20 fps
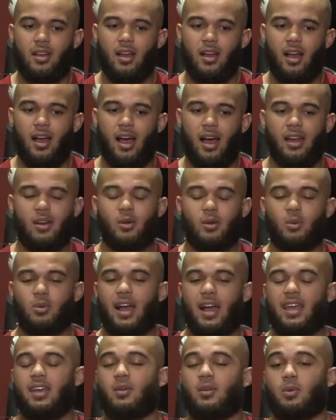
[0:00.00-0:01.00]
I don't
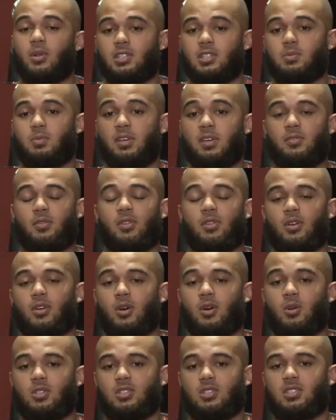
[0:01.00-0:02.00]
I can't really speak for the
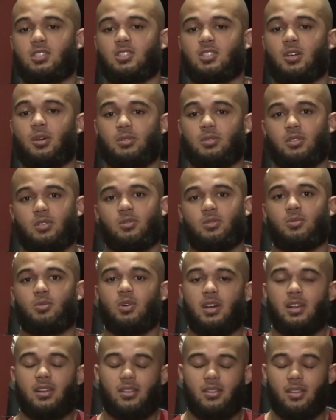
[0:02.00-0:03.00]
coaches in terms of
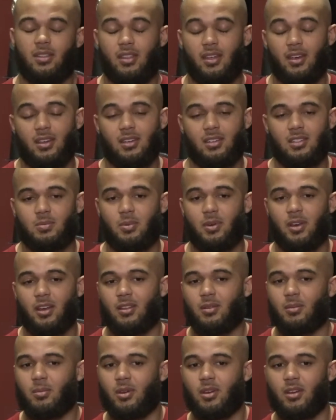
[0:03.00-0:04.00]
what they
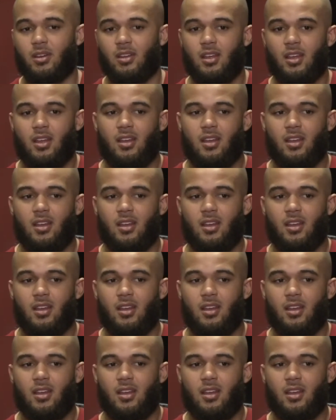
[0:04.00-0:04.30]
expect, but